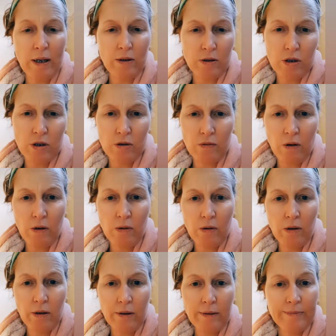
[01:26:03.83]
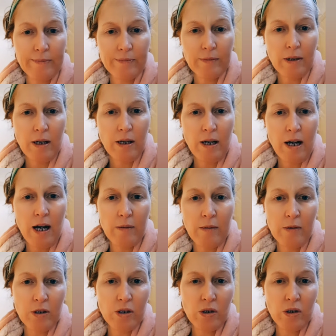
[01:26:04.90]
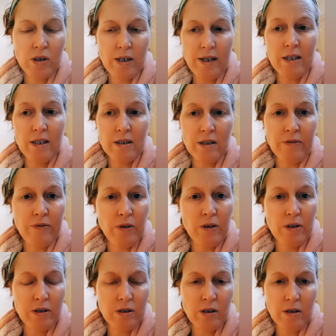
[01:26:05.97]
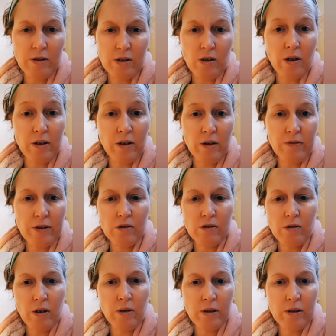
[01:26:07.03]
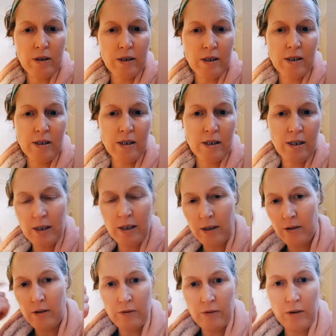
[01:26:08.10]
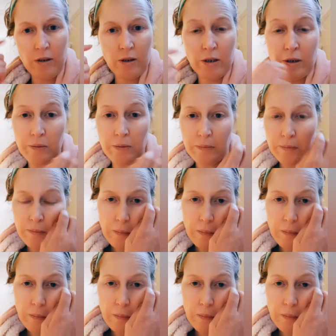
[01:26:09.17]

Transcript: out a stroke, because usually that is the first sign of a stroke, is the vertigo.